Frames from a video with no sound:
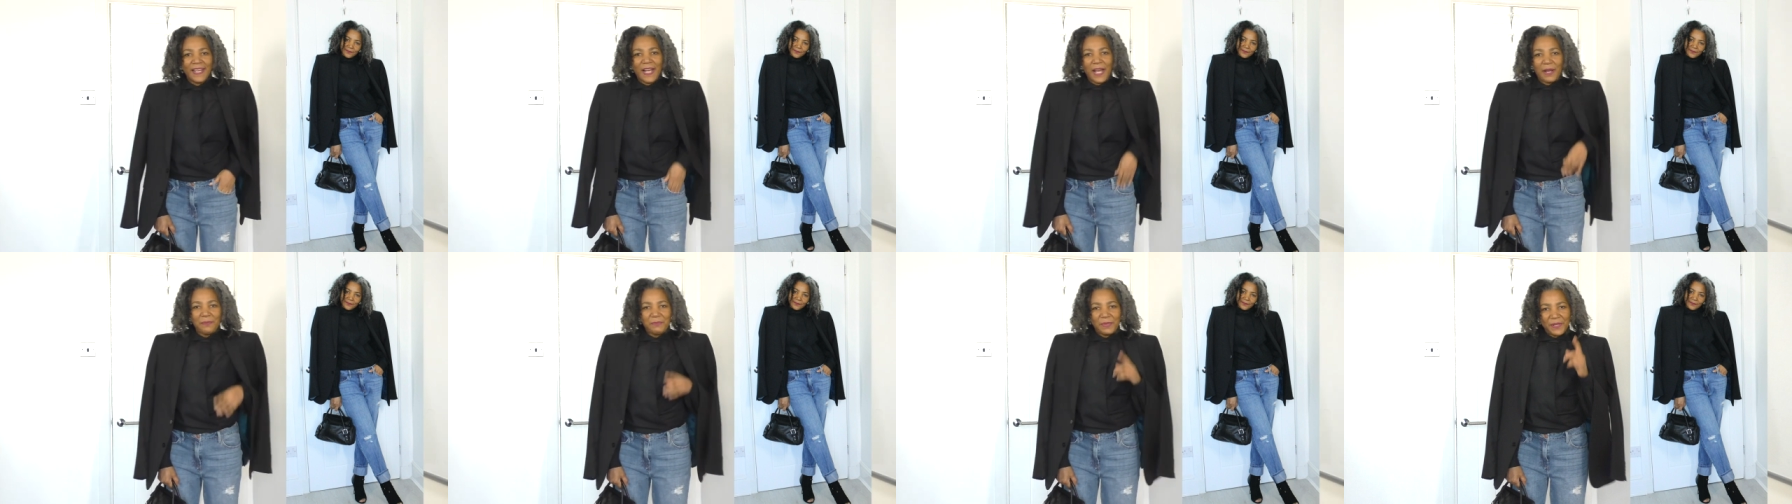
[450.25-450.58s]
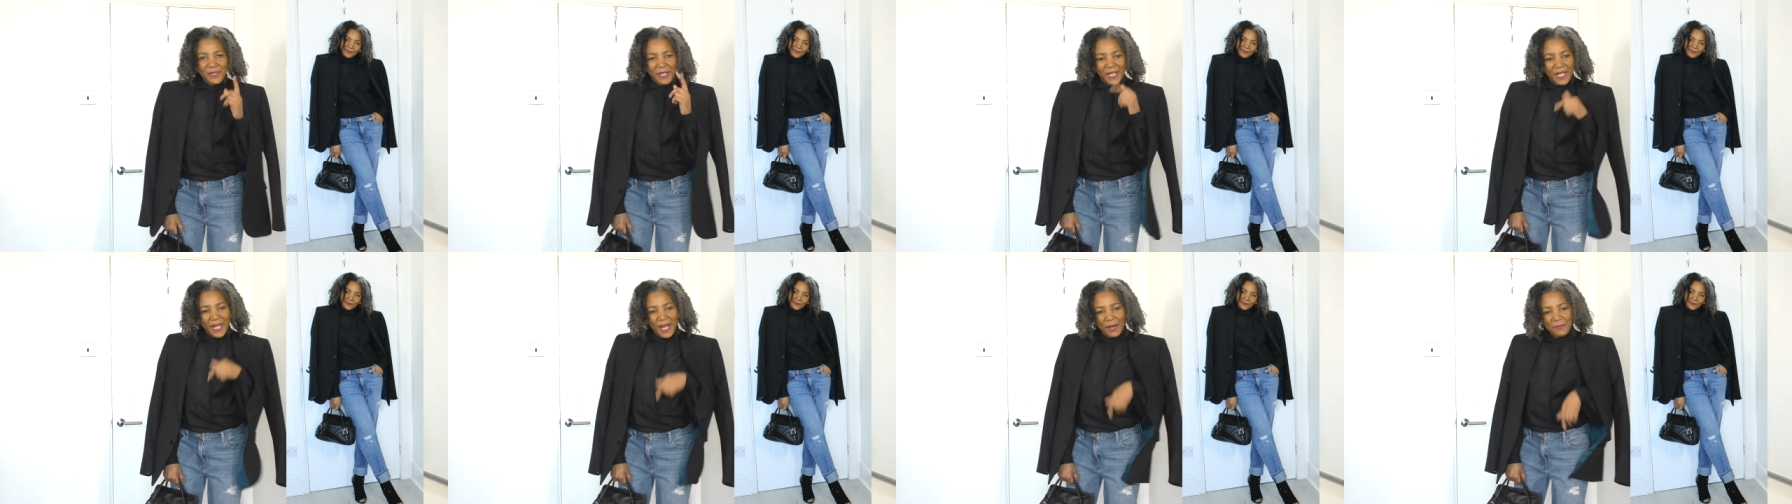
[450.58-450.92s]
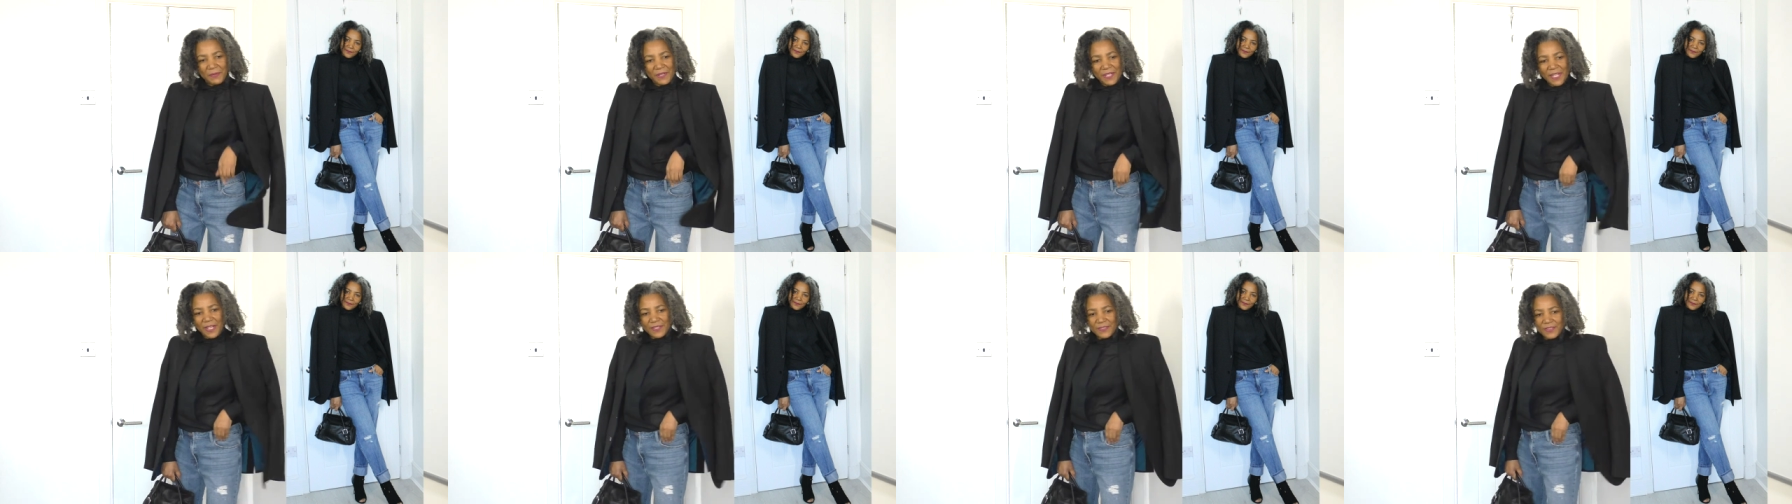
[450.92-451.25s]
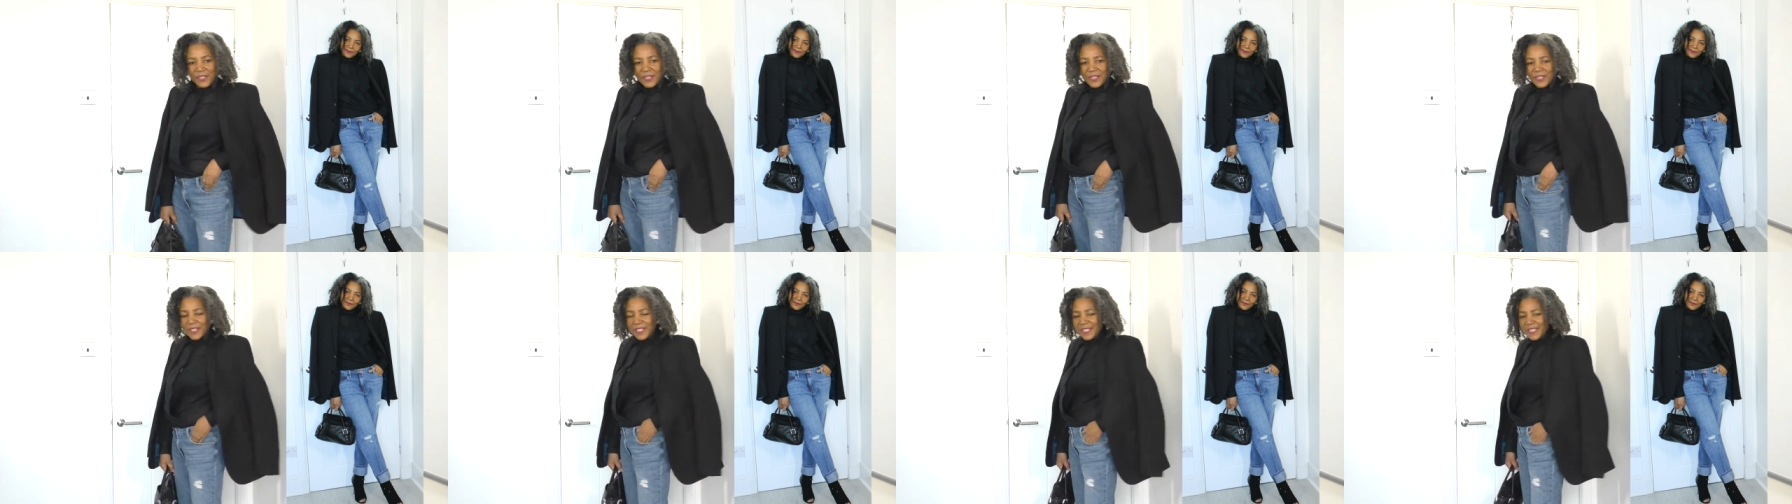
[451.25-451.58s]
I've been the camera down
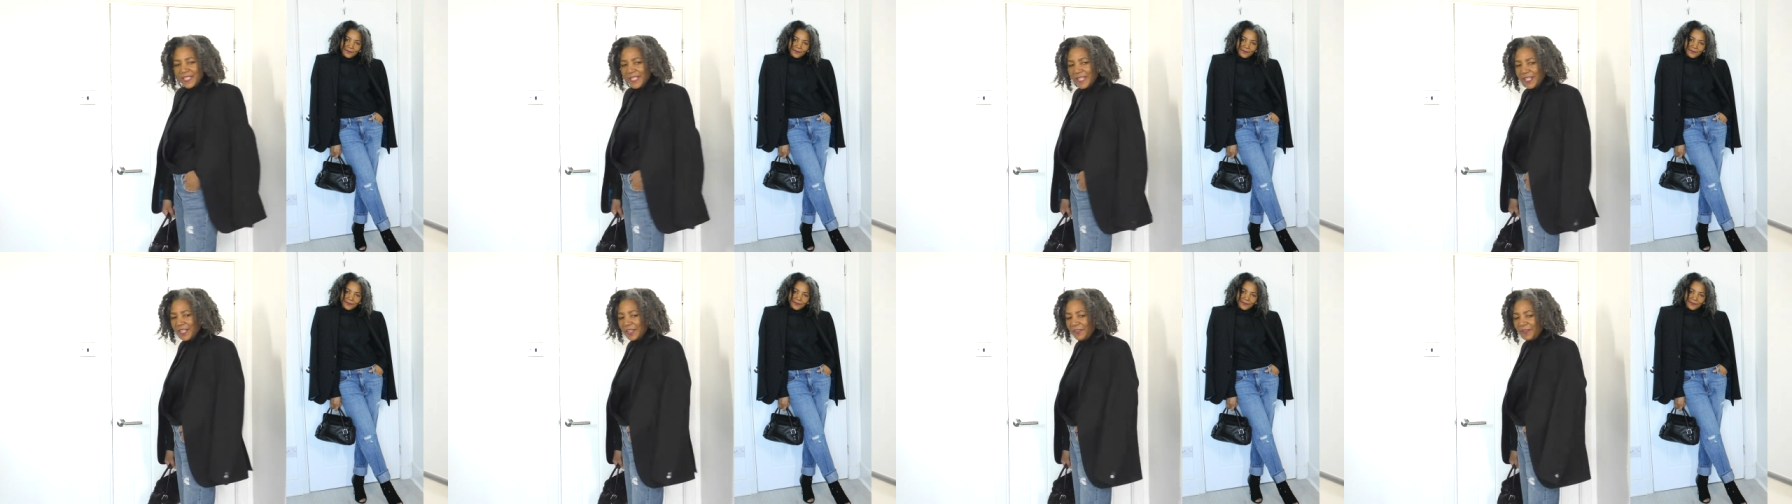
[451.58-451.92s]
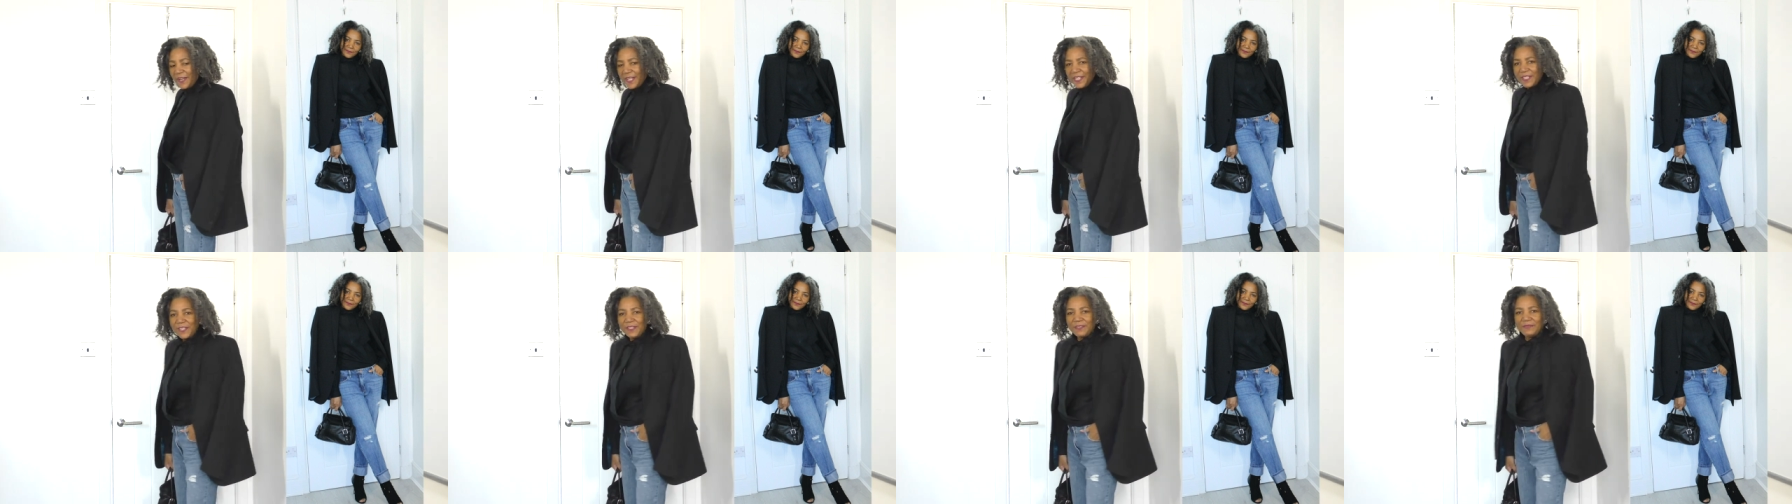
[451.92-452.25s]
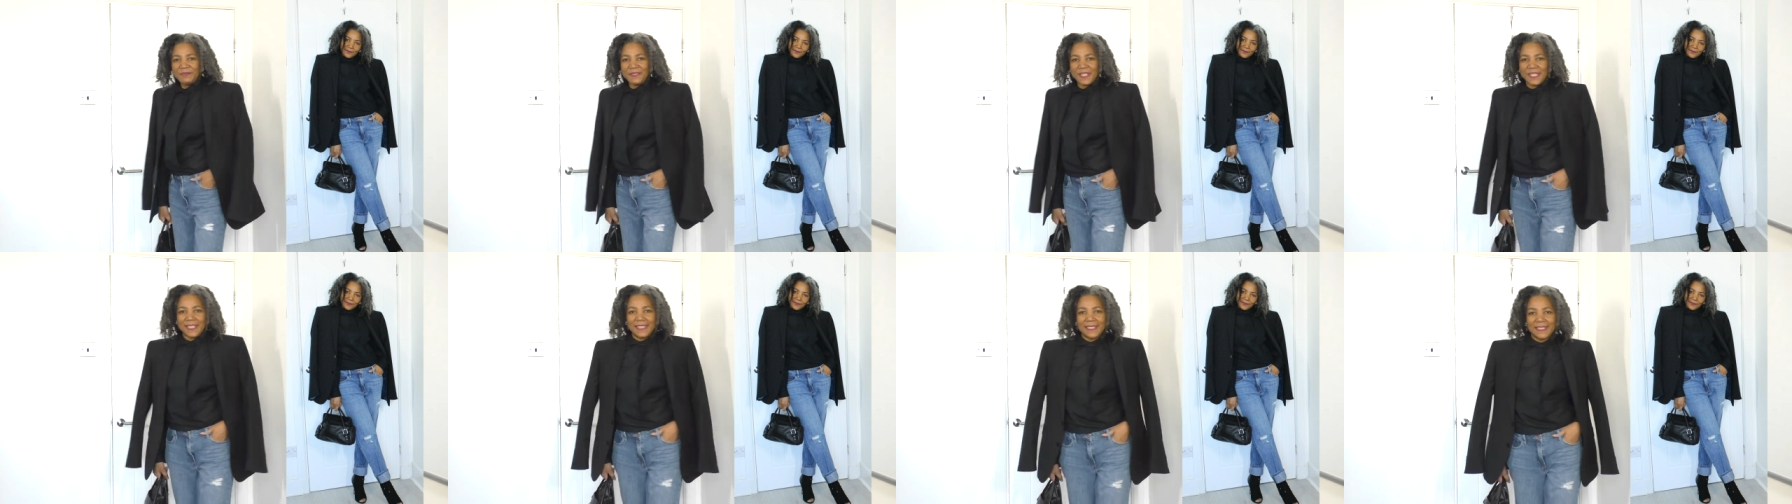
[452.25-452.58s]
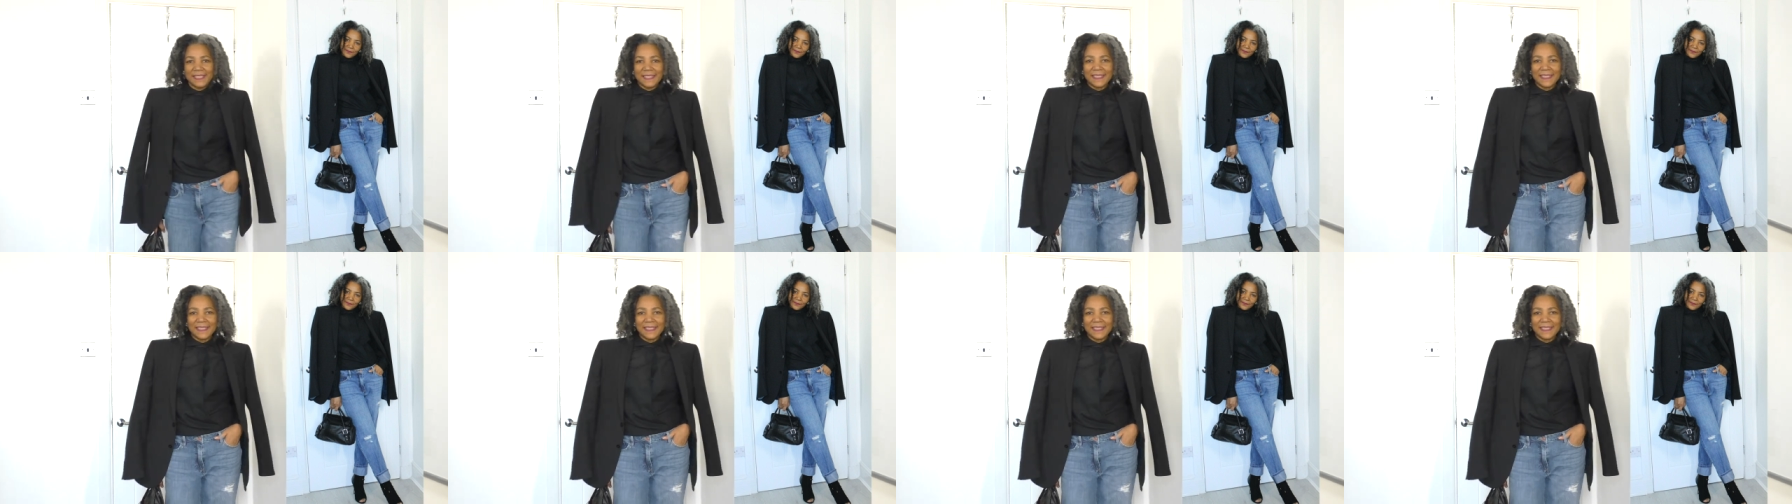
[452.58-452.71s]
so you can see the rest of me.